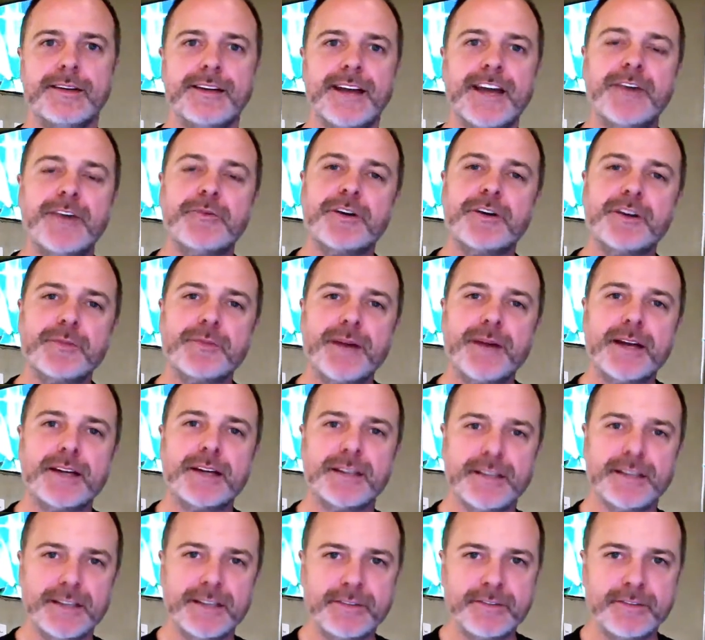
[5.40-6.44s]
Hey, welcome back.
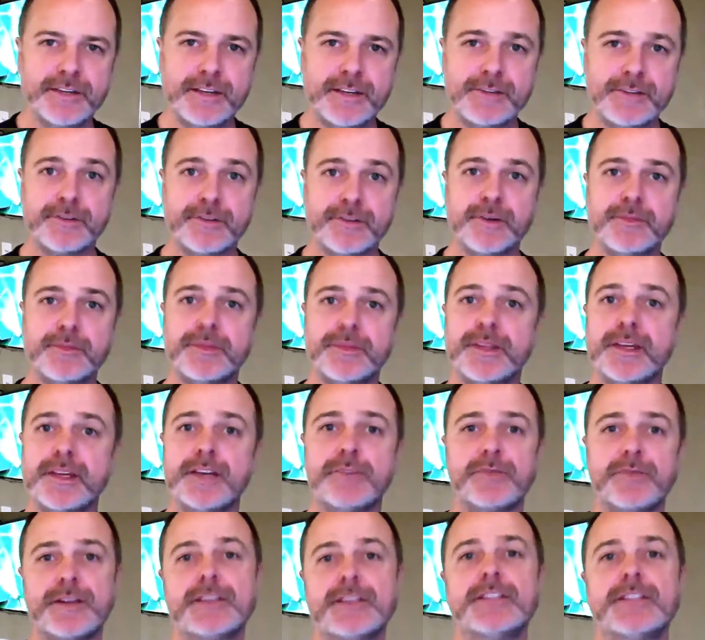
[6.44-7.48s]
Cleve here from
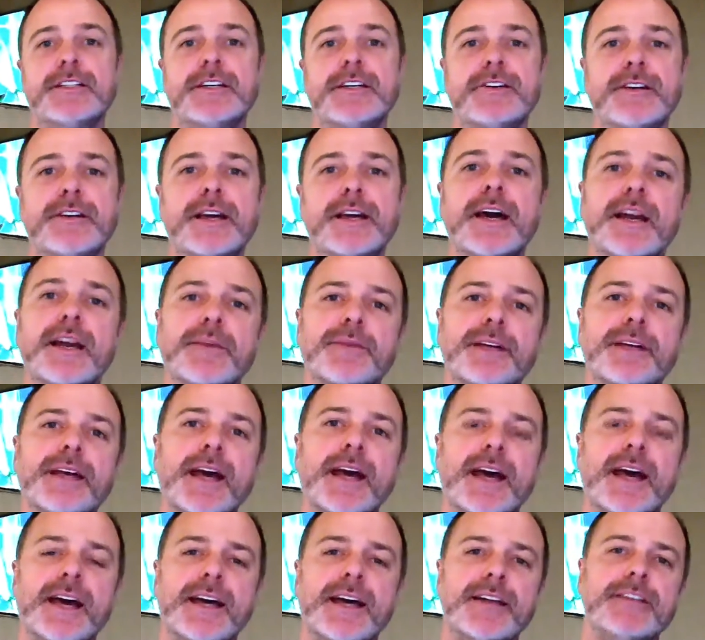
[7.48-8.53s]
the Rent a Chair Academy
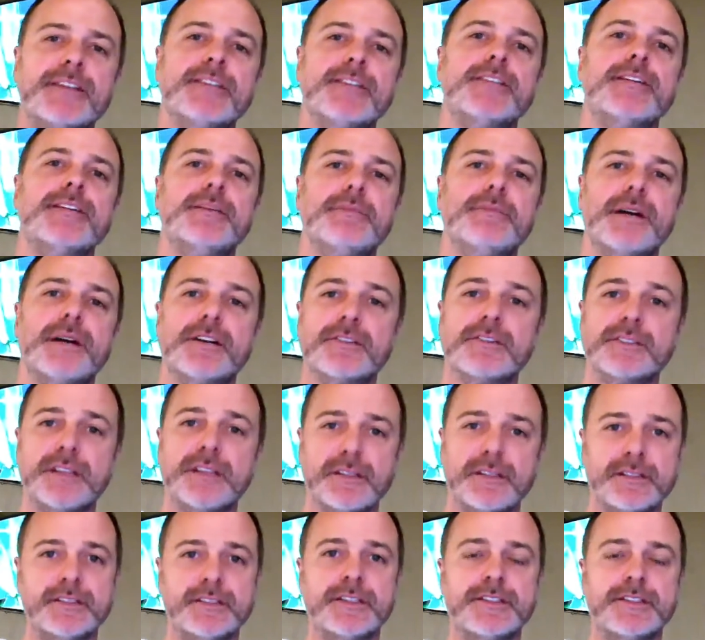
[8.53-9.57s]
and the
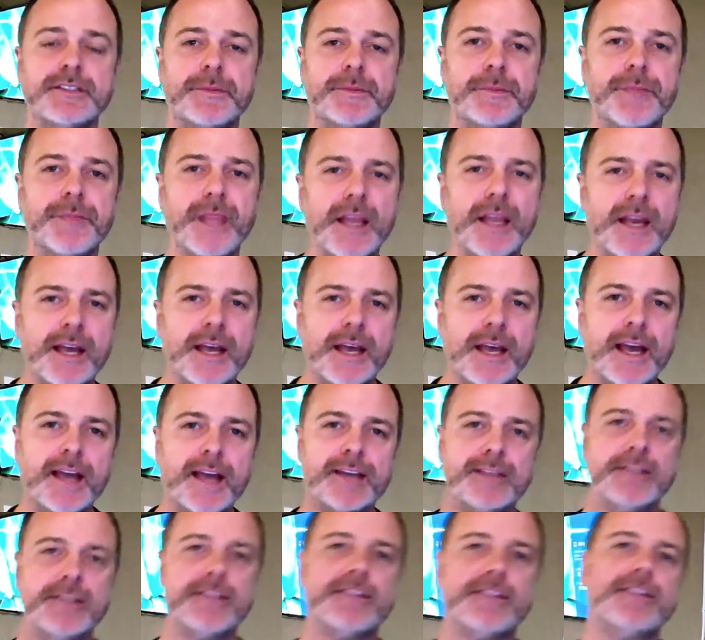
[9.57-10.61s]
Salon system.
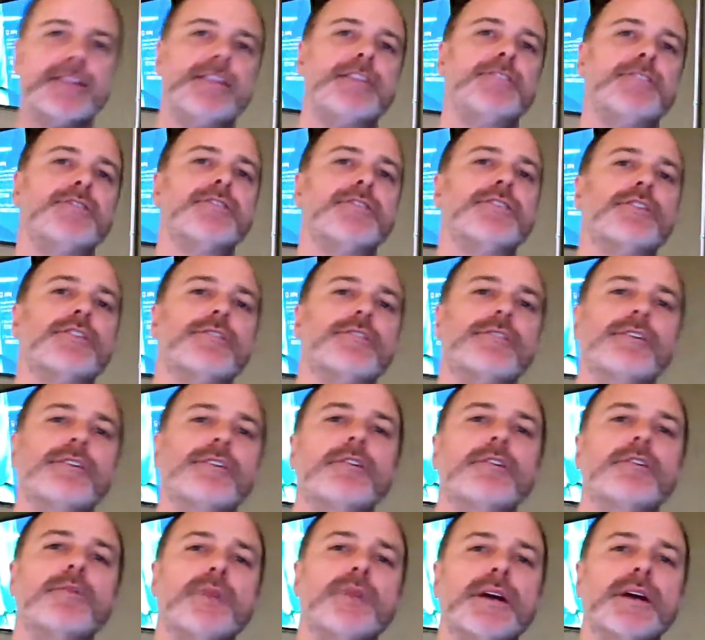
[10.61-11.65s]
And in this
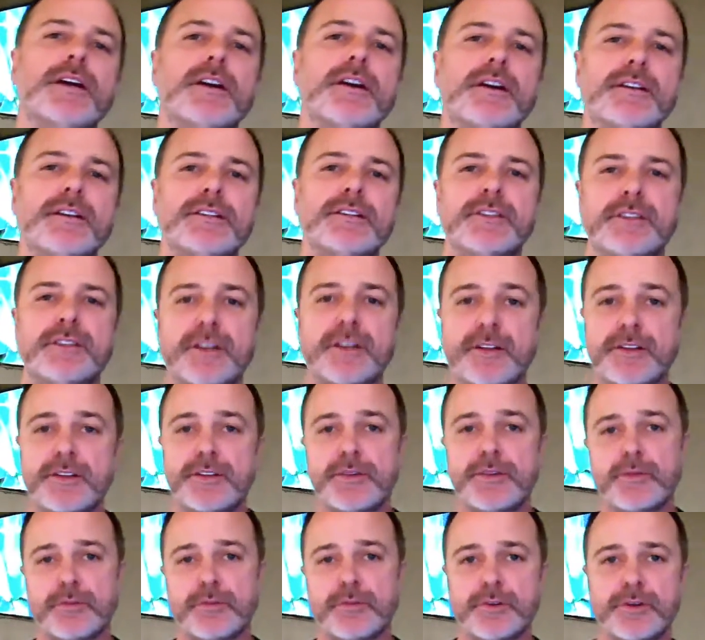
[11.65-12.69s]
tutorial, we're going to go
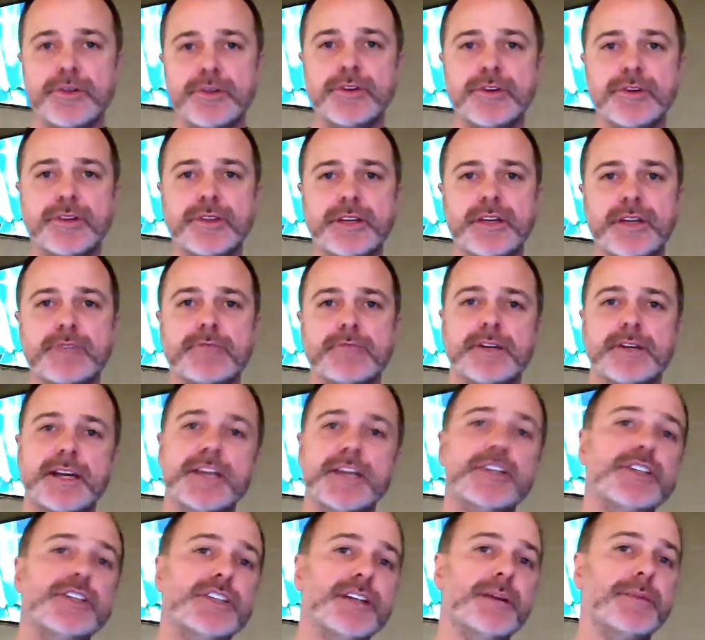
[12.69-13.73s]
through the
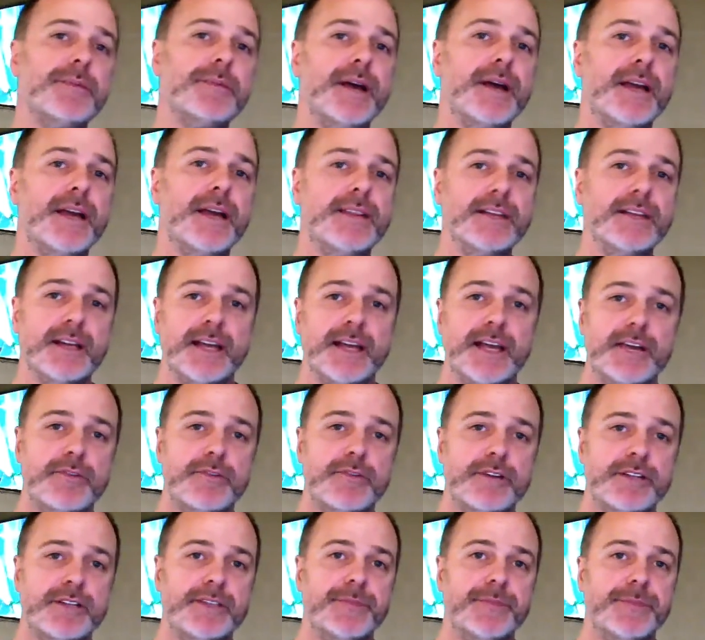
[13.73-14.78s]
relationship and the
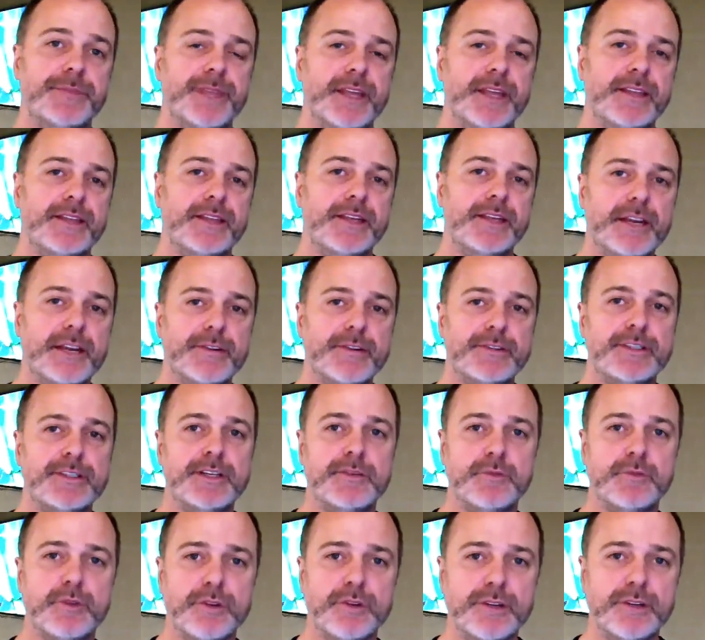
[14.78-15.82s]
language in the
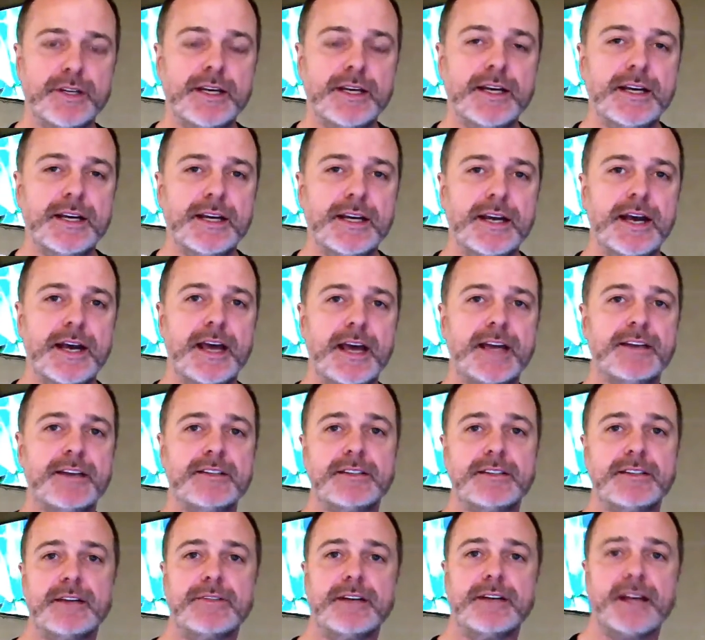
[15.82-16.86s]
Hairdressing Award and
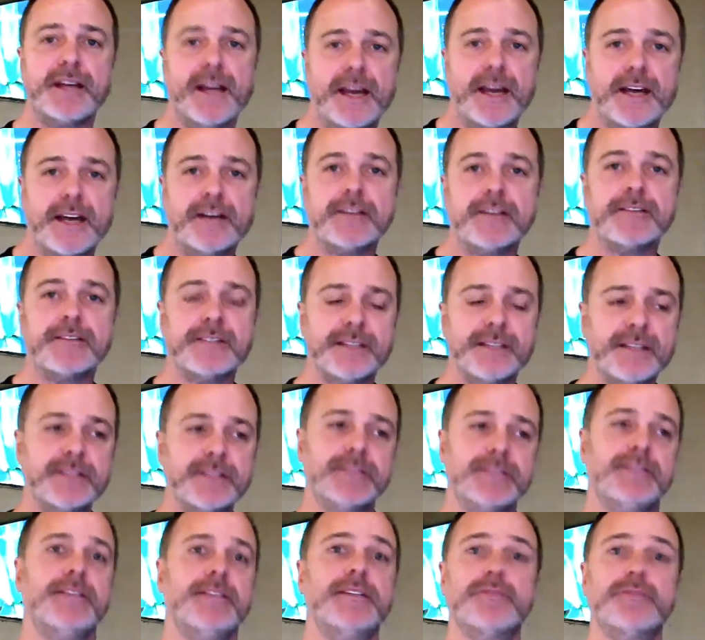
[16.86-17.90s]
discover how
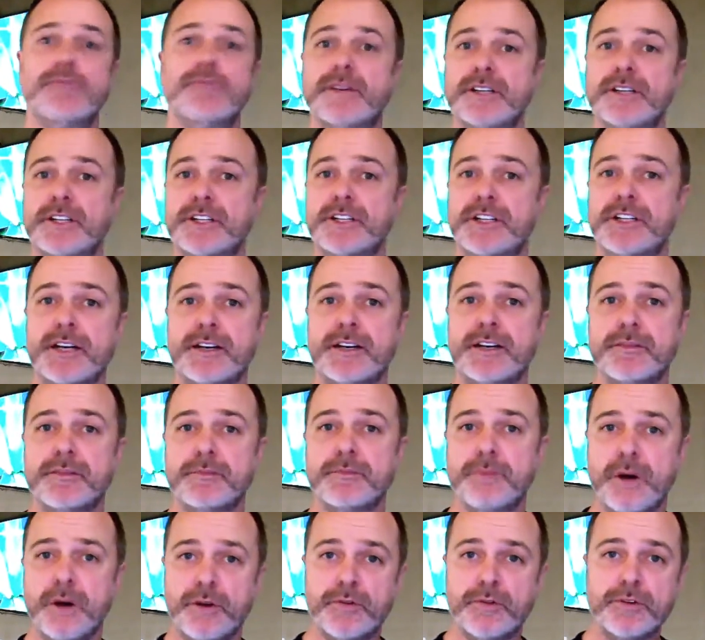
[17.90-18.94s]
does this Rent a Chair
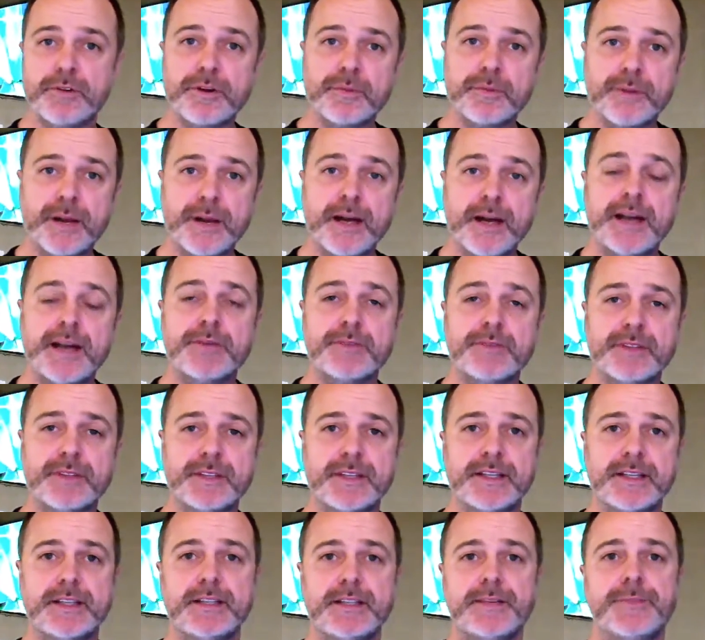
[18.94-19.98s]
model comply with
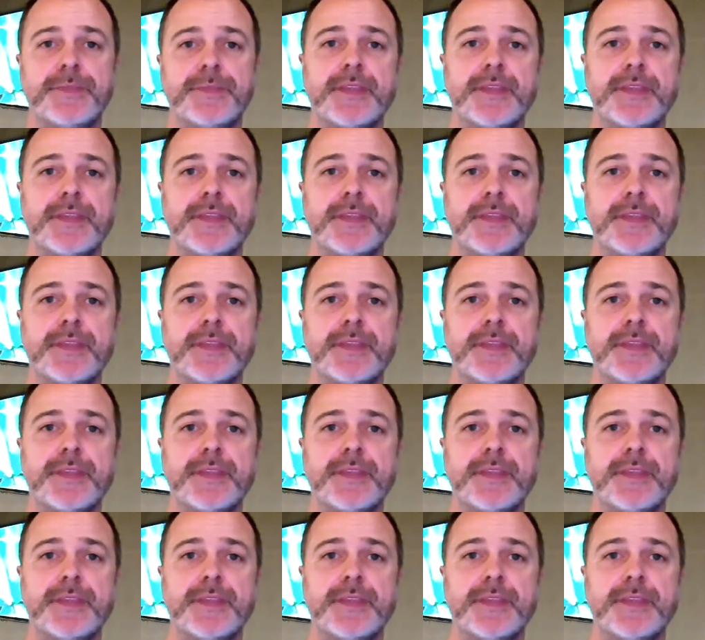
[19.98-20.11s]
the